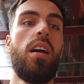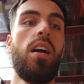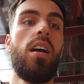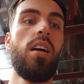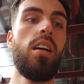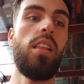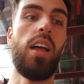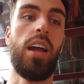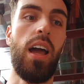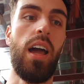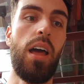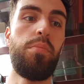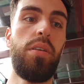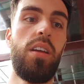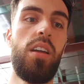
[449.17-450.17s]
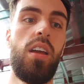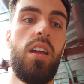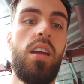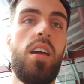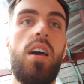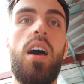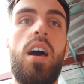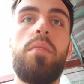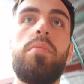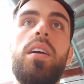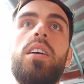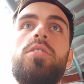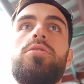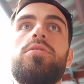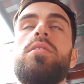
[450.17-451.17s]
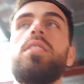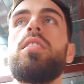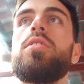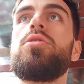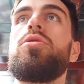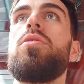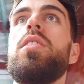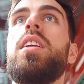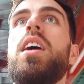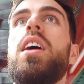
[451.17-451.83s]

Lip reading: Like, I'd be interested in joining.